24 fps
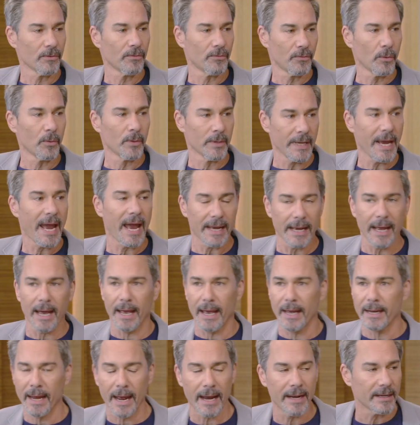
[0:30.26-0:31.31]
and
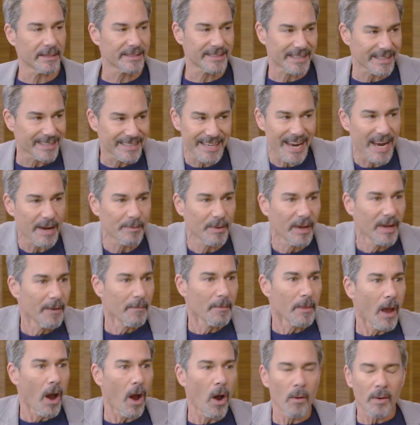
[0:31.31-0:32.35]
how does that
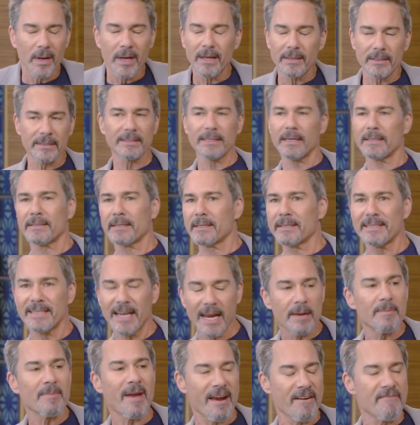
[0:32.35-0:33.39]
go? Oh, it's the
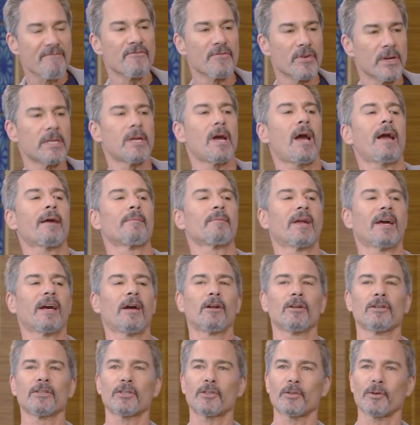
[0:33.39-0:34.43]
same every time. Like,
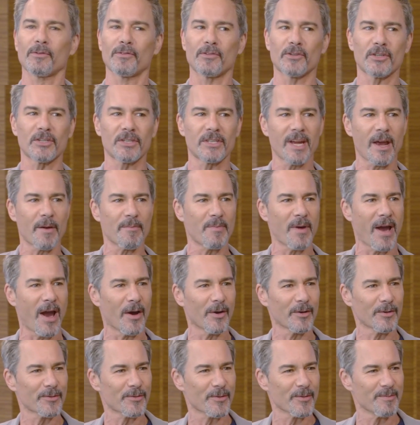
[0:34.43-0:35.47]
I'll just sort of step
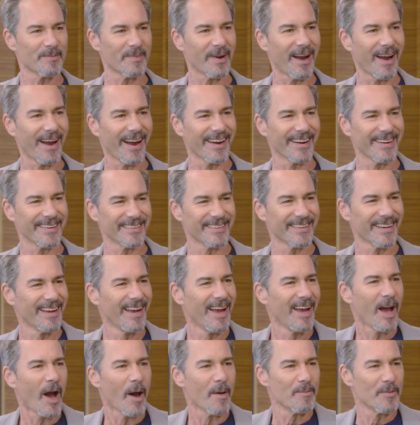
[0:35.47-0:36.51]
out from behind
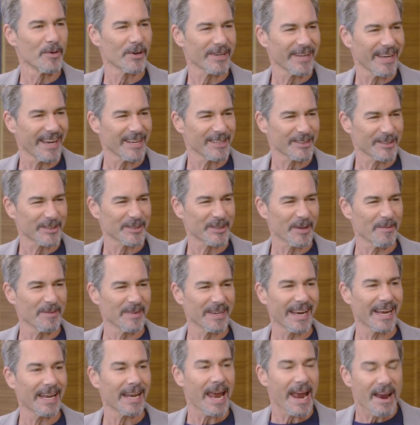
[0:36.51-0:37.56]
a bookcase or
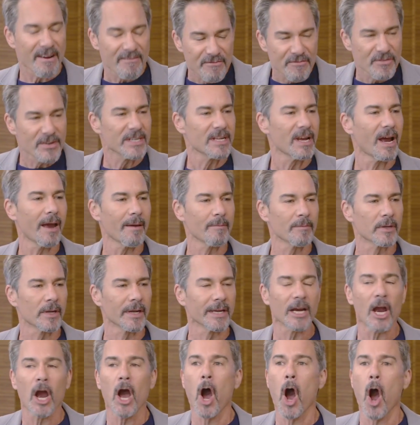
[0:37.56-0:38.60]
something, and every time they're
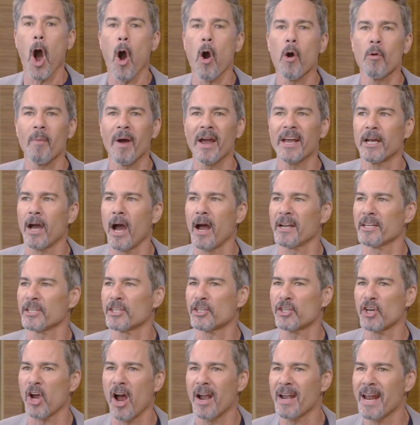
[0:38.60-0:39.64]
like, oh my God, is
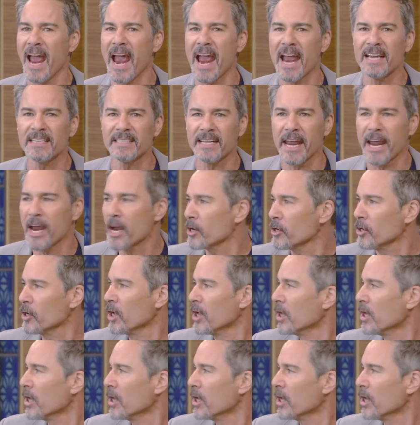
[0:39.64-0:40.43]
Sean Hayes here?